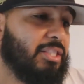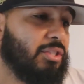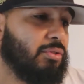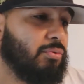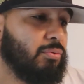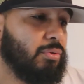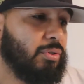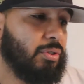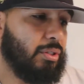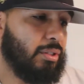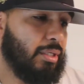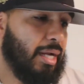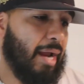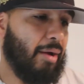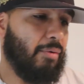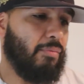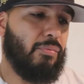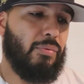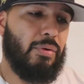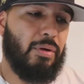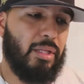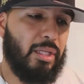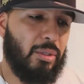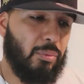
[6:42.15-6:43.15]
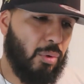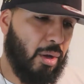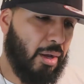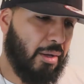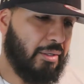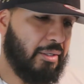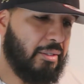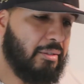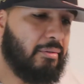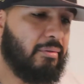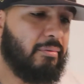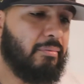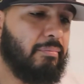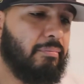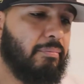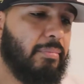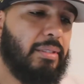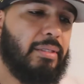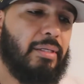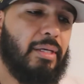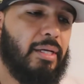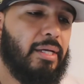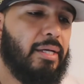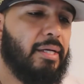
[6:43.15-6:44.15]
This one I really
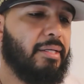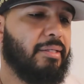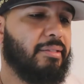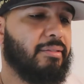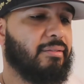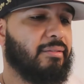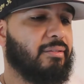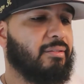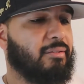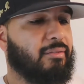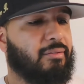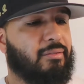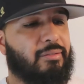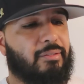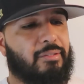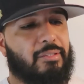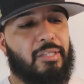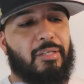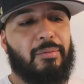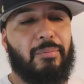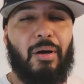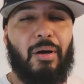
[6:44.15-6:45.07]
wanted because,